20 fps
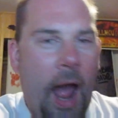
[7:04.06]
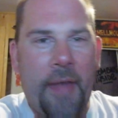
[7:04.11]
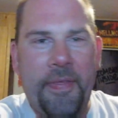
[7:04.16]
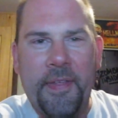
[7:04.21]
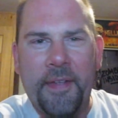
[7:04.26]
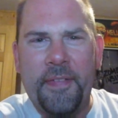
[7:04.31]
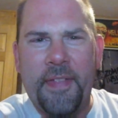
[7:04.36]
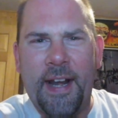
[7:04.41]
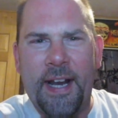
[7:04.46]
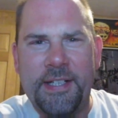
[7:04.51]
I
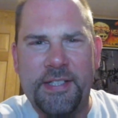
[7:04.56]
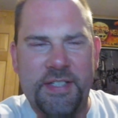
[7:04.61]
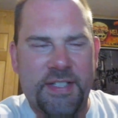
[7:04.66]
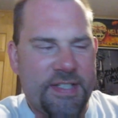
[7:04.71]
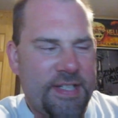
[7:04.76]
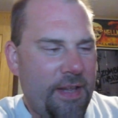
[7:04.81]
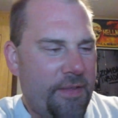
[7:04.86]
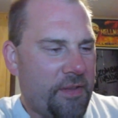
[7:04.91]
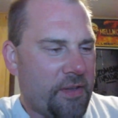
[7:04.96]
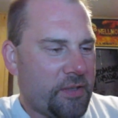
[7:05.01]
think that I just
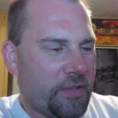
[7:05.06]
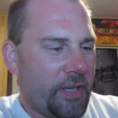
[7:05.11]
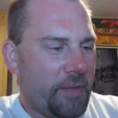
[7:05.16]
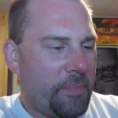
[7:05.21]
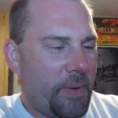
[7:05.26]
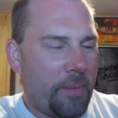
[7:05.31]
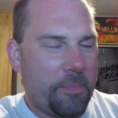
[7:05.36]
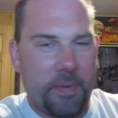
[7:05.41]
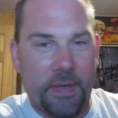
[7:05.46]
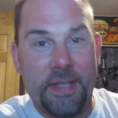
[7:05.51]
set the
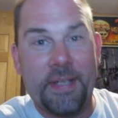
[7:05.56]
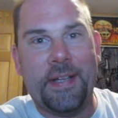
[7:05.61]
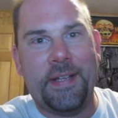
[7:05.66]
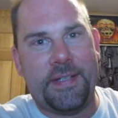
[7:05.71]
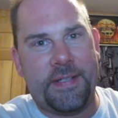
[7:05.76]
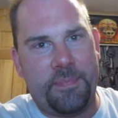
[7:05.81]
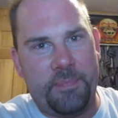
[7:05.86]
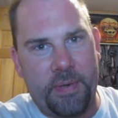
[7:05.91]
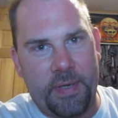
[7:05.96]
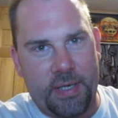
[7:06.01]
clip up. It,
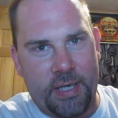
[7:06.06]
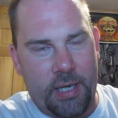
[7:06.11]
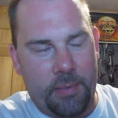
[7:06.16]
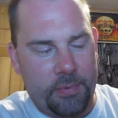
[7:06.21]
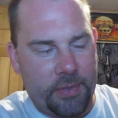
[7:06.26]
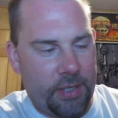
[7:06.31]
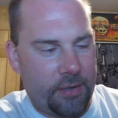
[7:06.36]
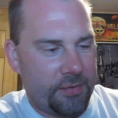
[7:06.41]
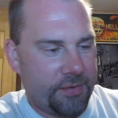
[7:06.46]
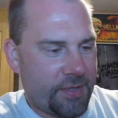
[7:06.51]
has been a
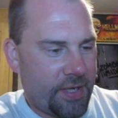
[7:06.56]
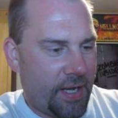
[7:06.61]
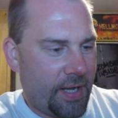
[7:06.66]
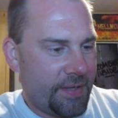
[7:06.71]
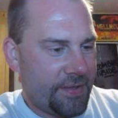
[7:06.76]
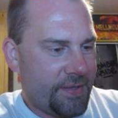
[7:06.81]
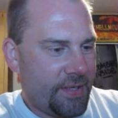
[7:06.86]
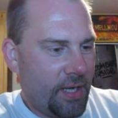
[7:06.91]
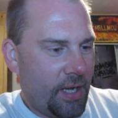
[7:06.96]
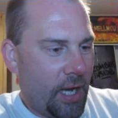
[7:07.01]
couple hours,
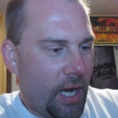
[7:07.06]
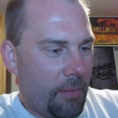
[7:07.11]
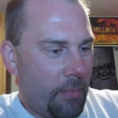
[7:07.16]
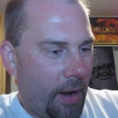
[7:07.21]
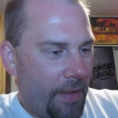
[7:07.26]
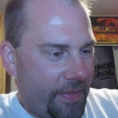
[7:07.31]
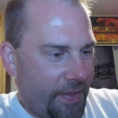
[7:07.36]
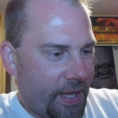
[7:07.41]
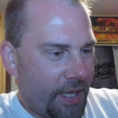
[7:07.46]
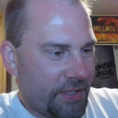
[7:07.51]
guys. Um,
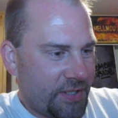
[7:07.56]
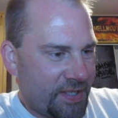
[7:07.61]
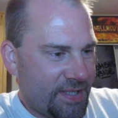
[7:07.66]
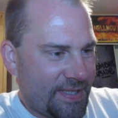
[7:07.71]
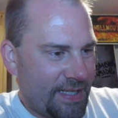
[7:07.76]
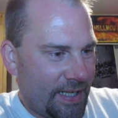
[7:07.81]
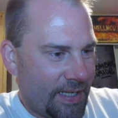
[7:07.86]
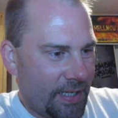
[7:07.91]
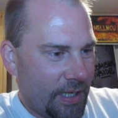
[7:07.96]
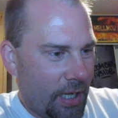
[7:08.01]
I think I just
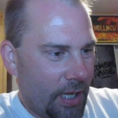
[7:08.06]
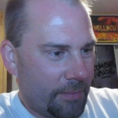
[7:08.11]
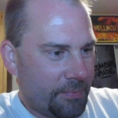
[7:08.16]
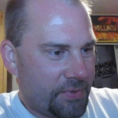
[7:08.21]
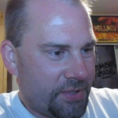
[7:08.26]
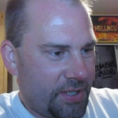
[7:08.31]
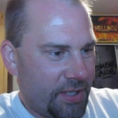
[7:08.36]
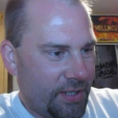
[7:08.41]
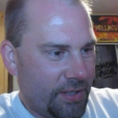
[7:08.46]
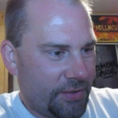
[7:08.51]
set it
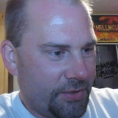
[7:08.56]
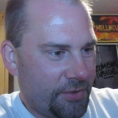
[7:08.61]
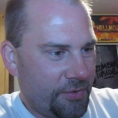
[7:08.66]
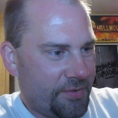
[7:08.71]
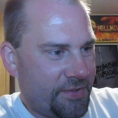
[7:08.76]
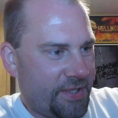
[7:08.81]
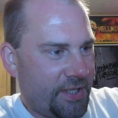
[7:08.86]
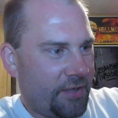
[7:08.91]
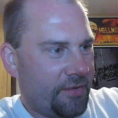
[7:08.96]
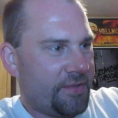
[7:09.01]
up to do
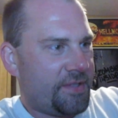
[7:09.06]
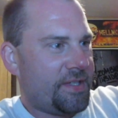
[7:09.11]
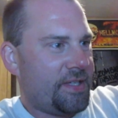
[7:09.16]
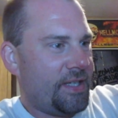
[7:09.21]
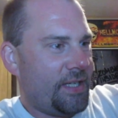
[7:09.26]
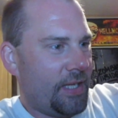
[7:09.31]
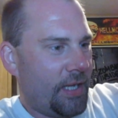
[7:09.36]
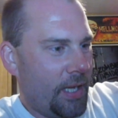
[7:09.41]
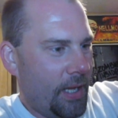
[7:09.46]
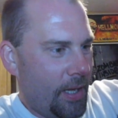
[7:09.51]

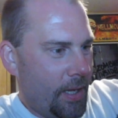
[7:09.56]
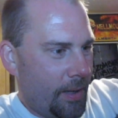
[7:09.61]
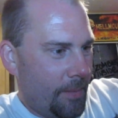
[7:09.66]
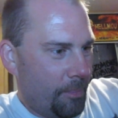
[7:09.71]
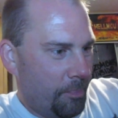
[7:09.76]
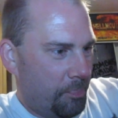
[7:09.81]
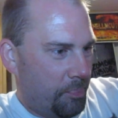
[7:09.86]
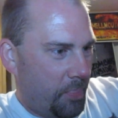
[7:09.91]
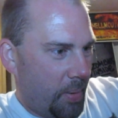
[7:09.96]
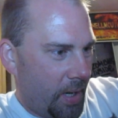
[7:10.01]
COC,
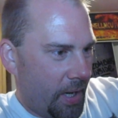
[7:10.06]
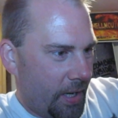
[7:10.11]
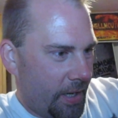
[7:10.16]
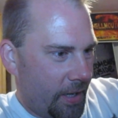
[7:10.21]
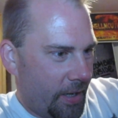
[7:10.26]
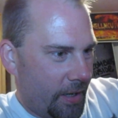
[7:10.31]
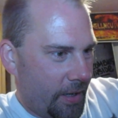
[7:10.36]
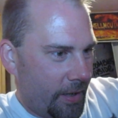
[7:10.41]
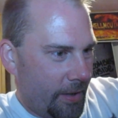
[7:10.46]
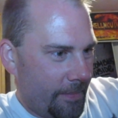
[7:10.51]

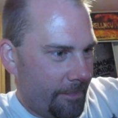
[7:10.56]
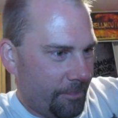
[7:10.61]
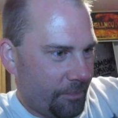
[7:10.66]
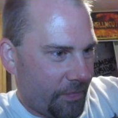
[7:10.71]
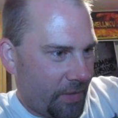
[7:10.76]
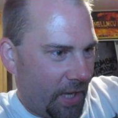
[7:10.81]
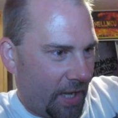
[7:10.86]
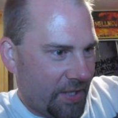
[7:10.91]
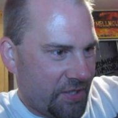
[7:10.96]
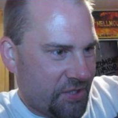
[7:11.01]
but um,
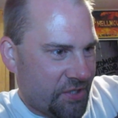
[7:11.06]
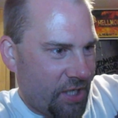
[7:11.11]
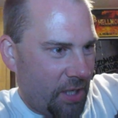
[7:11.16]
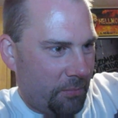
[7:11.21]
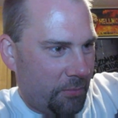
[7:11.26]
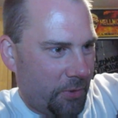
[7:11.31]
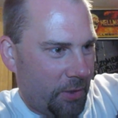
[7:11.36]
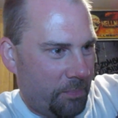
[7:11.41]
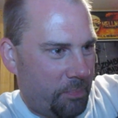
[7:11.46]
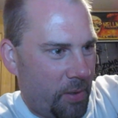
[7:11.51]
I
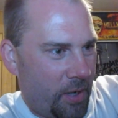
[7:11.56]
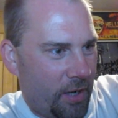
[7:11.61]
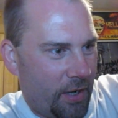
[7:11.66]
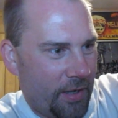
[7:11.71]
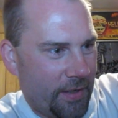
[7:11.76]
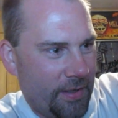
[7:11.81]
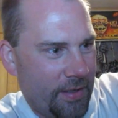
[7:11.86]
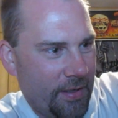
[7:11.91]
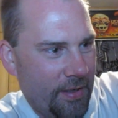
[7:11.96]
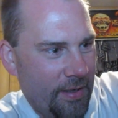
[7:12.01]
stumbled
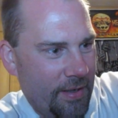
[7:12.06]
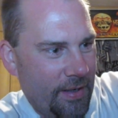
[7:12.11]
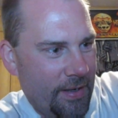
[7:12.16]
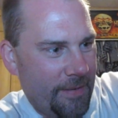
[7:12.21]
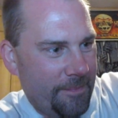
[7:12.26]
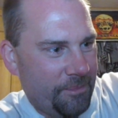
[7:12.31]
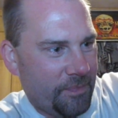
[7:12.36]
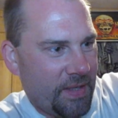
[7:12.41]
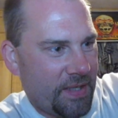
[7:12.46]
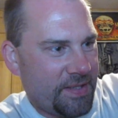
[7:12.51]
upon
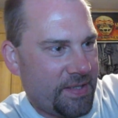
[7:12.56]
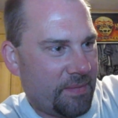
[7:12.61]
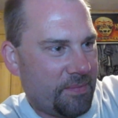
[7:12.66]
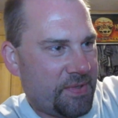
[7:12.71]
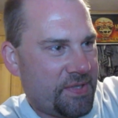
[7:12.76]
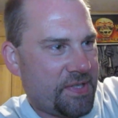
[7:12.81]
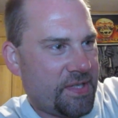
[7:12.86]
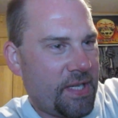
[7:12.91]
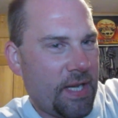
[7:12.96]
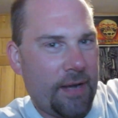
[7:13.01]
some
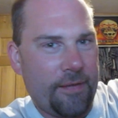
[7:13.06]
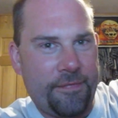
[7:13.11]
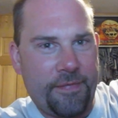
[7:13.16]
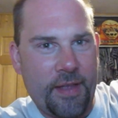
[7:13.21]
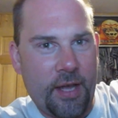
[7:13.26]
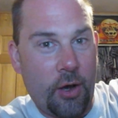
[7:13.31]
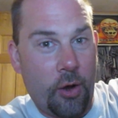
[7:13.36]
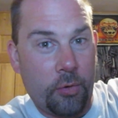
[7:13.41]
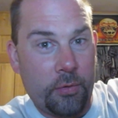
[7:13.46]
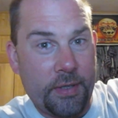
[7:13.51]
stuff
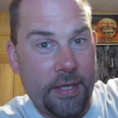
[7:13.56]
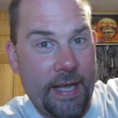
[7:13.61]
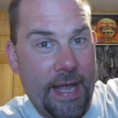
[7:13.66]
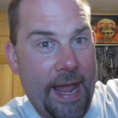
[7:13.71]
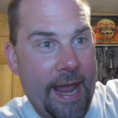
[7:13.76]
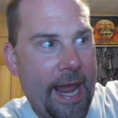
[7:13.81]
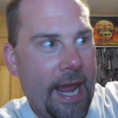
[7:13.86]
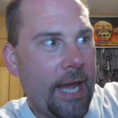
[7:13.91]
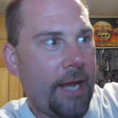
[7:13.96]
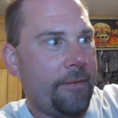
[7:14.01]
that only a
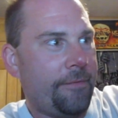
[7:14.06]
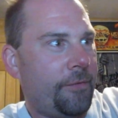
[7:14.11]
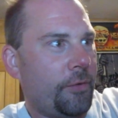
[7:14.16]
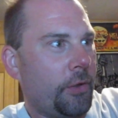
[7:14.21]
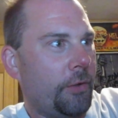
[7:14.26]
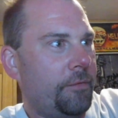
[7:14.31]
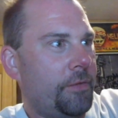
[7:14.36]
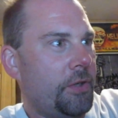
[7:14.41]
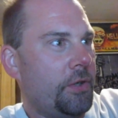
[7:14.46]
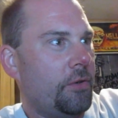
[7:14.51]

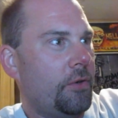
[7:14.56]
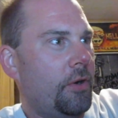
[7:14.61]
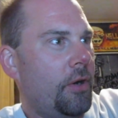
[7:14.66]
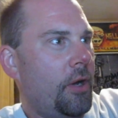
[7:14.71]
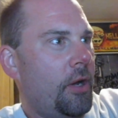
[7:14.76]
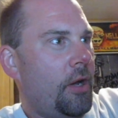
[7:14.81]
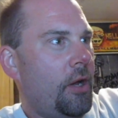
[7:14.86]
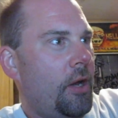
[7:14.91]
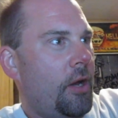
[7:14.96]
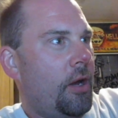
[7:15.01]
handful of you
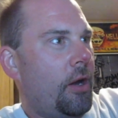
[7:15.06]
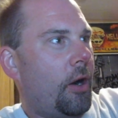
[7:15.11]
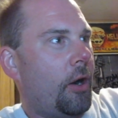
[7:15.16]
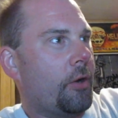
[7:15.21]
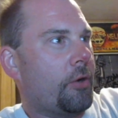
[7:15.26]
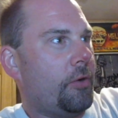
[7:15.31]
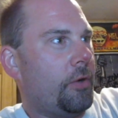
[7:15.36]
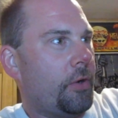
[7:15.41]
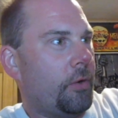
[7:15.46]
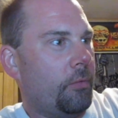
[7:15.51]

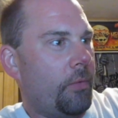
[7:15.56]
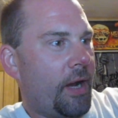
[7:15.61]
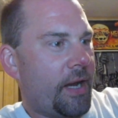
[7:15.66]
are going to